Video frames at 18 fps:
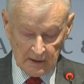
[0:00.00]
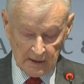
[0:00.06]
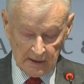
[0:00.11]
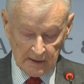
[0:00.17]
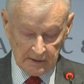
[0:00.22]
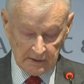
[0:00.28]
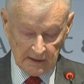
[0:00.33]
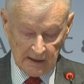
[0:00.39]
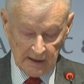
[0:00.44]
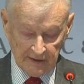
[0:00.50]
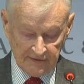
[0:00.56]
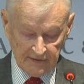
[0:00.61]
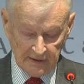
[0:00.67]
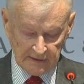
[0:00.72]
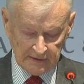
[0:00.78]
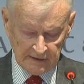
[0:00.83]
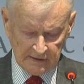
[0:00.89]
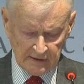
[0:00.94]
And I
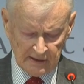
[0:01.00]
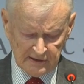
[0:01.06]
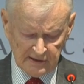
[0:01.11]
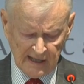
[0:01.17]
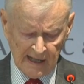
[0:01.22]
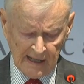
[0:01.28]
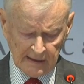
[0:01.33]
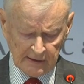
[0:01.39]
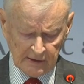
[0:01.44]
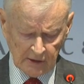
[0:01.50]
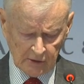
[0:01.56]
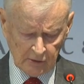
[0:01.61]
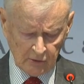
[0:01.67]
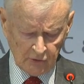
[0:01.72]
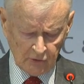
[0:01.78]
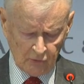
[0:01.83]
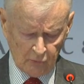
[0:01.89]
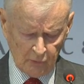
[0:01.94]
think that the tactic
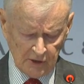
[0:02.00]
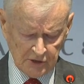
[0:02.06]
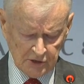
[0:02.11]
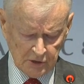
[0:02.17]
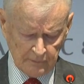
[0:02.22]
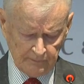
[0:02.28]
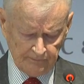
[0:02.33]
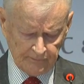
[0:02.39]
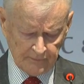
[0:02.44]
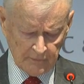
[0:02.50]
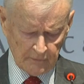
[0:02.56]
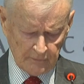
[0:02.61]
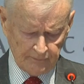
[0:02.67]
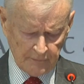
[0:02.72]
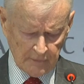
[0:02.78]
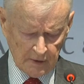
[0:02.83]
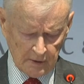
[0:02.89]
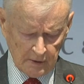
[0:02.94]
on which
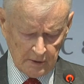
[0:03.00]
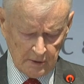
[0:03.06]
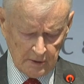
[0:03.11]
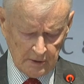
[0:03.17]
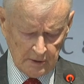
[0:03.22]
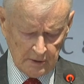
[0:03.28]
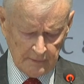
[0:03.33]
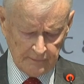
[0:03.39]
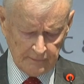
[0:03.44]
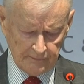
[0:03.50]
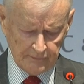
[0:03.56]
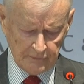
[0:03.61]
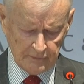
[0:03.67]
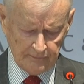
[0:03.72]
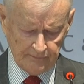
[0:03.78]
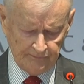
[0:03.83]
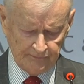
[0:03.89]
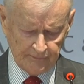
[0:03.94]
um,
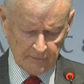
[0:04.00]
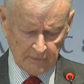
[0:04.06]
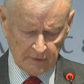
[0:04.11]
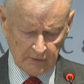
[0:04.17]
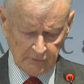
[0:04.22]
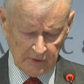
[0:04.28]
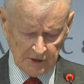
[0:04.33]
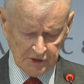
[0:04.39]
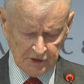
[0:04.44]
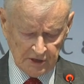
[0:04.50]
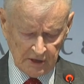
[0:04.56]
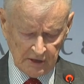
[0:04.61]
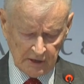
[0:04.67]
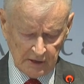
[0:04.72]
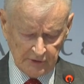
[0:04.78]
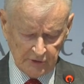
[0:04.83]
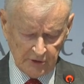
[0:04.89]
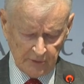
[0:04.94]
Russia,
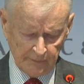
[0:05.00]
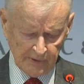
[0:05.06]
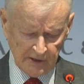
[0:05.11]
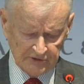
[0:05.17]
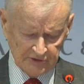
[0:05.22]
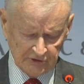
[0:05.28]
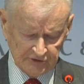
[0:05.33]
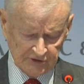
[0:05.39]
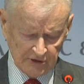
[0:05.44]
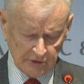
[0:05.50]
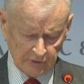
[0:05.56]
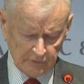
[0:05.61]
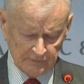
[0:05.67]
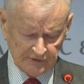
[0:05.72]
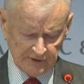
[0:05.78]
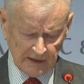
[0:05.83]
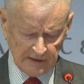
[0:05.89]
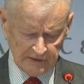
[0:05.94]
under the present
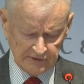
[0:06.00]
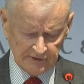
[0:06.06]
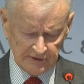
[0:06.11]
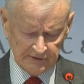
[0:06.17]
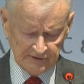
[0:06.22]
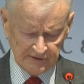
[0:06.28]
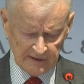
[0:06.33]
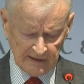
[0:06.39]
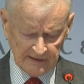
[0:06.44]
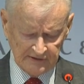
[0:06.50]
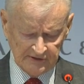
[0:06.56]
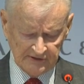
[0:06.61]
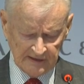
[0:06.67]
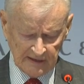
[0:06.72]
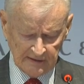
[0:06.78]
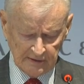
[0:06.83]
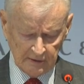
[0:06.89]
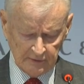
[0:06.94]
circumstances, has
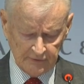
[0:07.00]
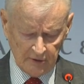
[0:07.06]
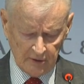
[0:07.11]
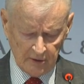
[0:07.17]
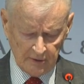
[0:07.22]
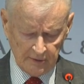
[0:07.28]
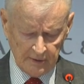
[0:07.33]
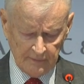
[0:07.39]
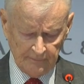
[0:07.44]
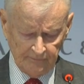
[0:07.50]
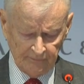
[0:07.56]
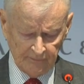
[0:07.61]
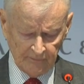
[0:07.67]
settled on